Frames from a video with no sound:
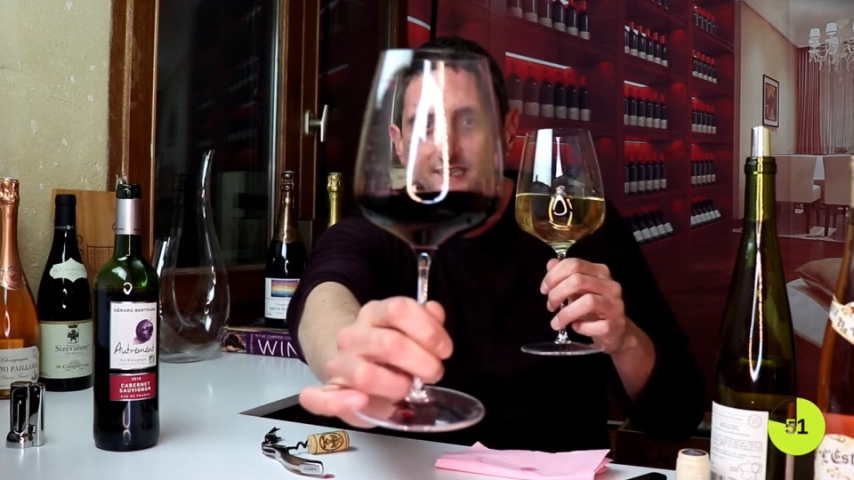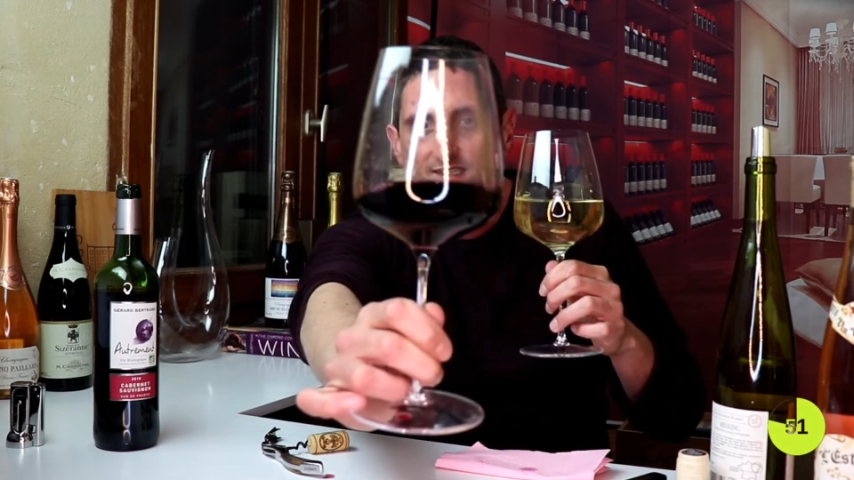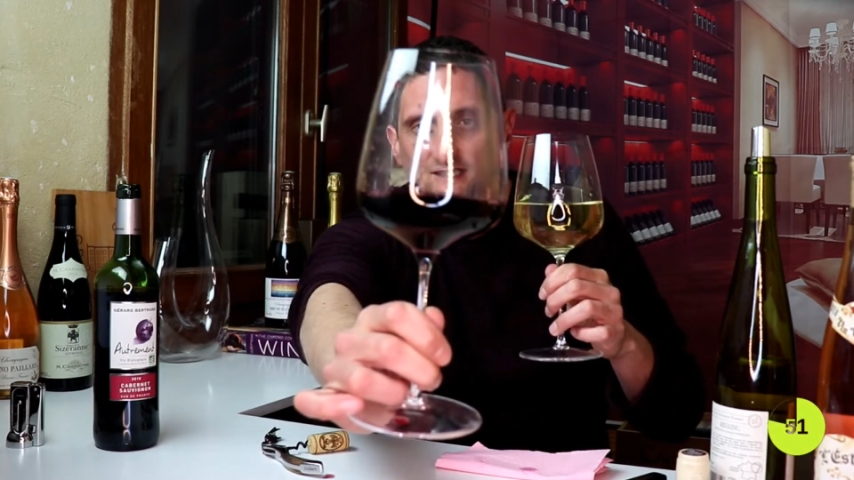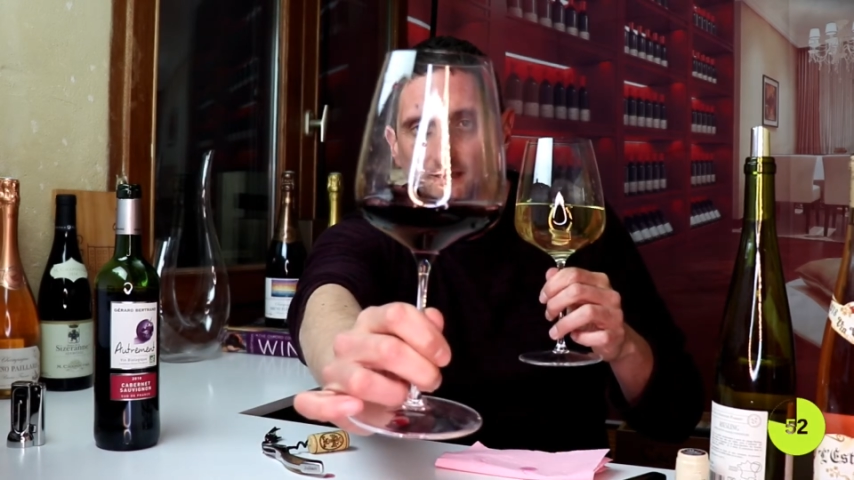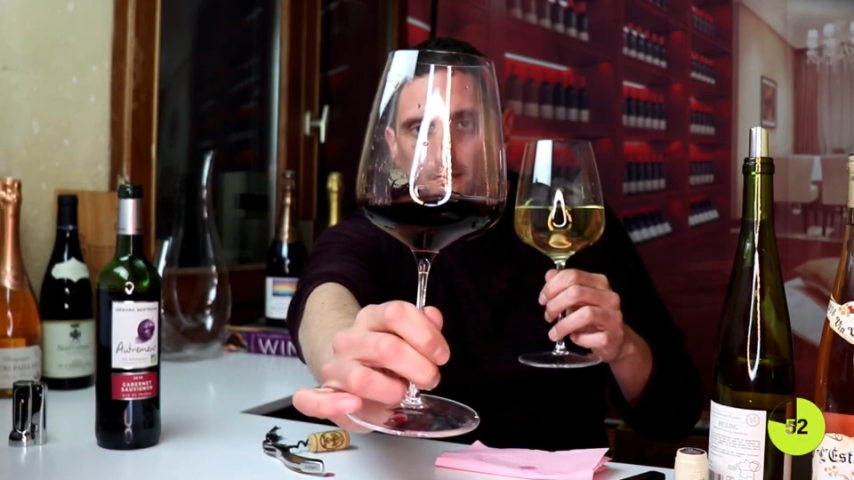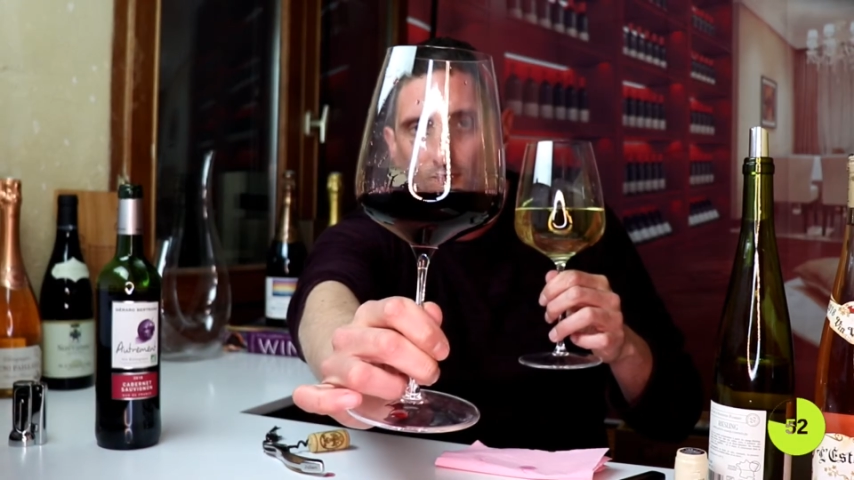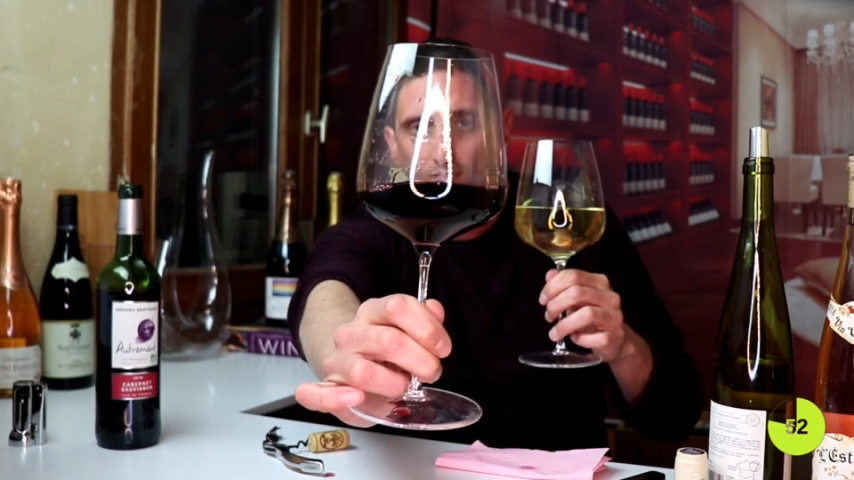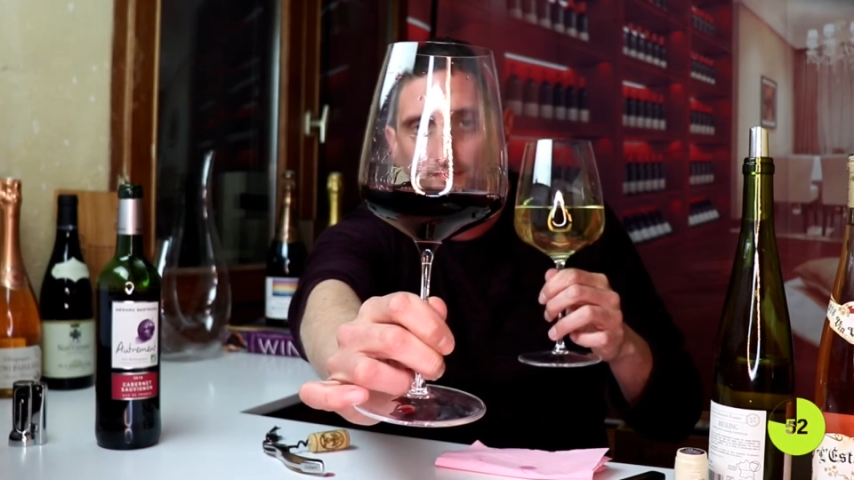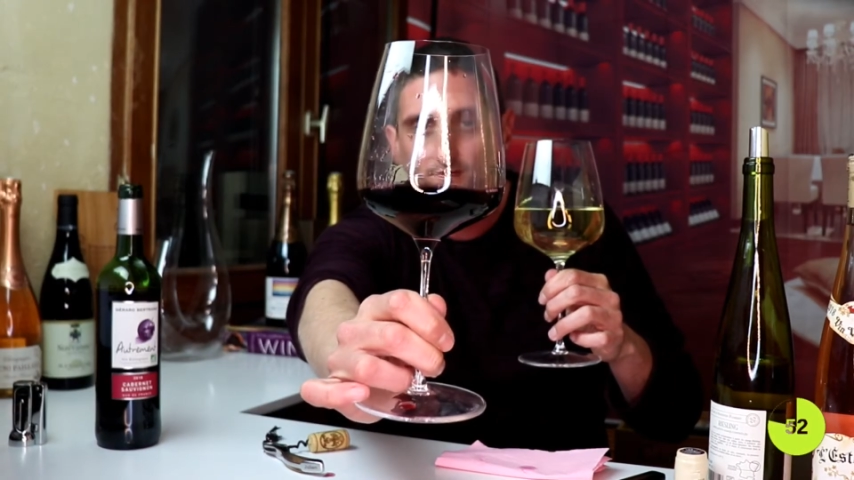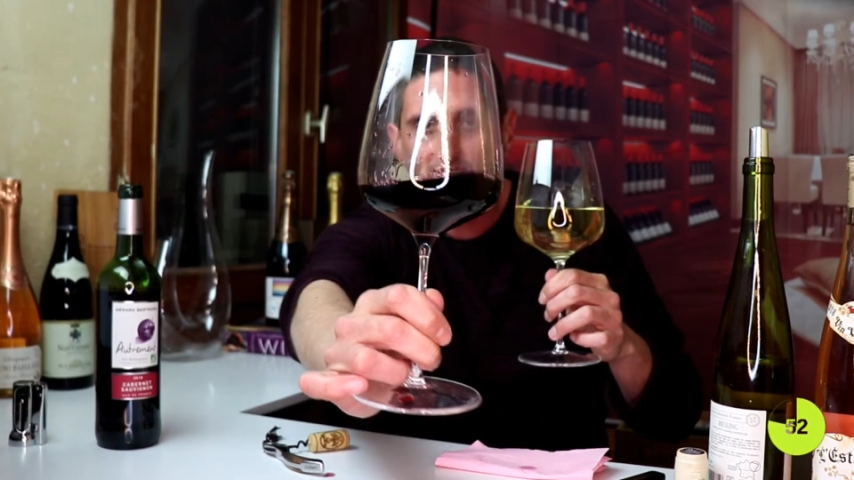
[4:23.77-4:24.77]
Is it
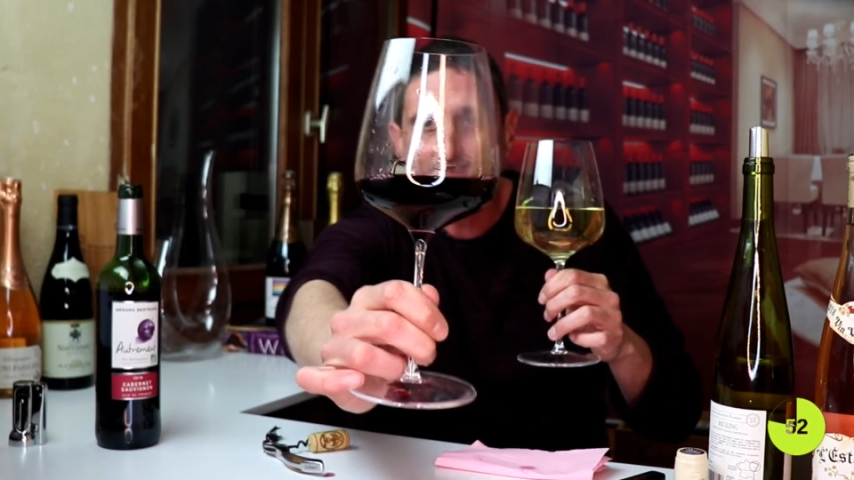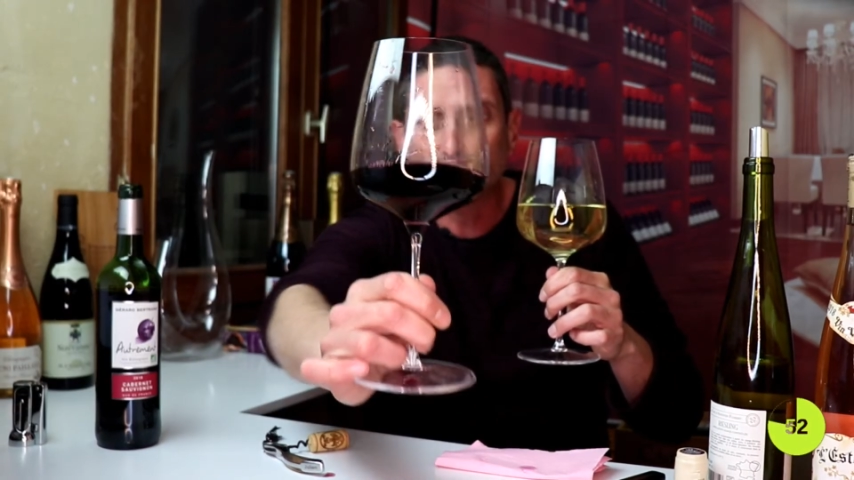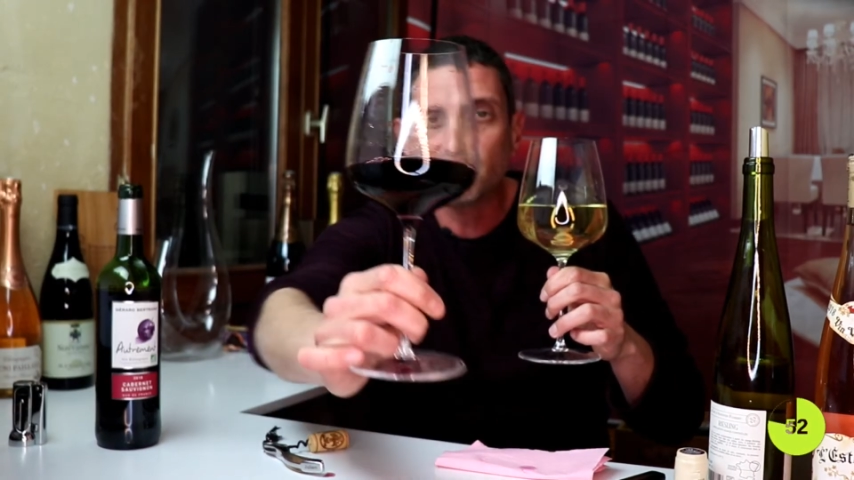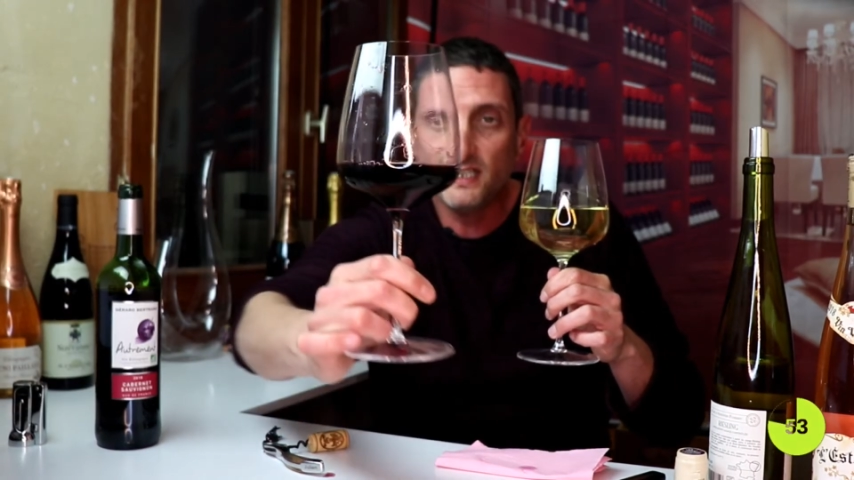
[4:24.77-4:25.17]
more around